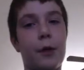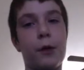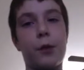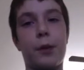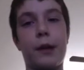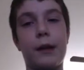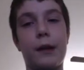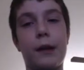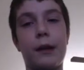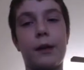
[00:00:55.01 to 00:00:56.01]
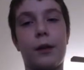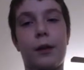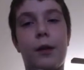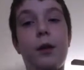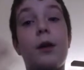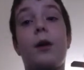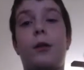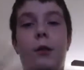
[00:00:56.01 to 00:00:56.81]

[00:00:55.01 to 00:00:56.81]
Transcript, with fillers: those 20 days, or who knows?